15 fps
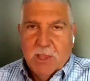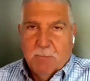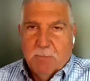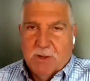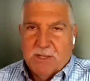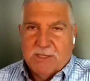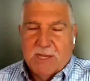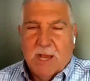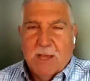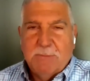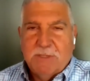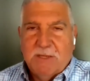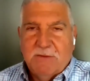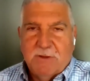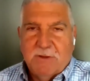but at
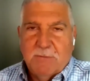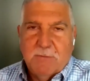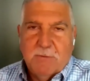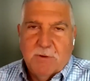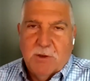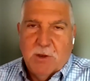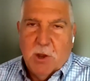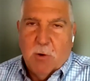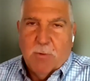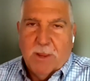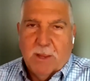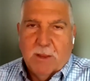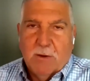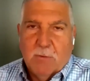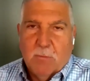times even
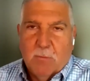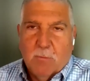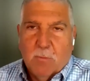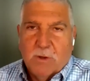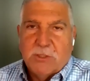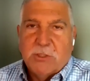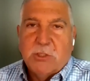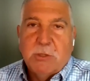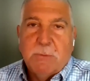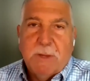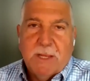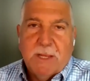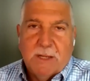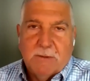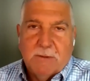knowing what should
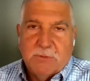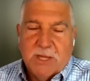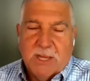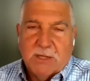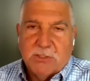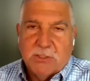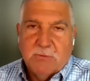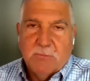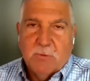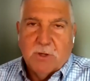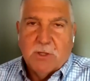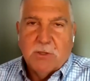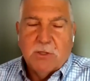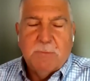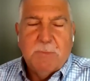be an objection, what
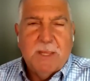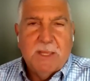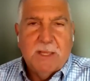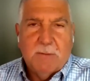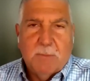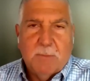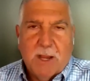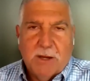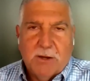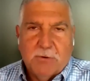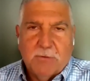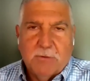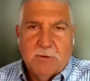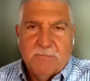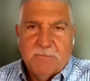could be in a buyer,